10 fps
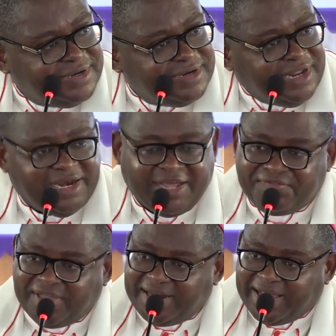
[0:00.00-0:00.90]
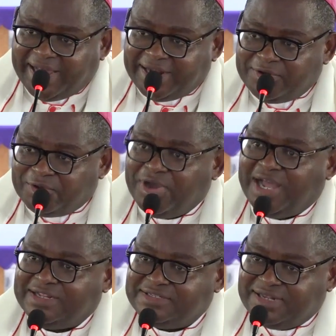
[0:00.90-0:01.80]
then after that you go
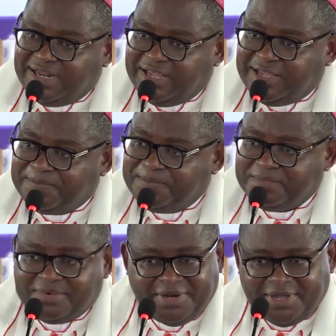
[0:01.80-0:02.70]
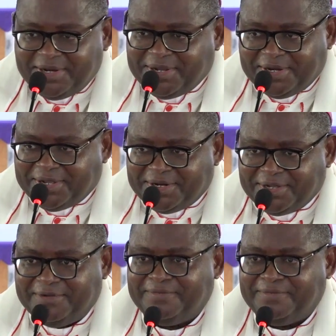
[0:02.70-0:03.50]
and sleep. No.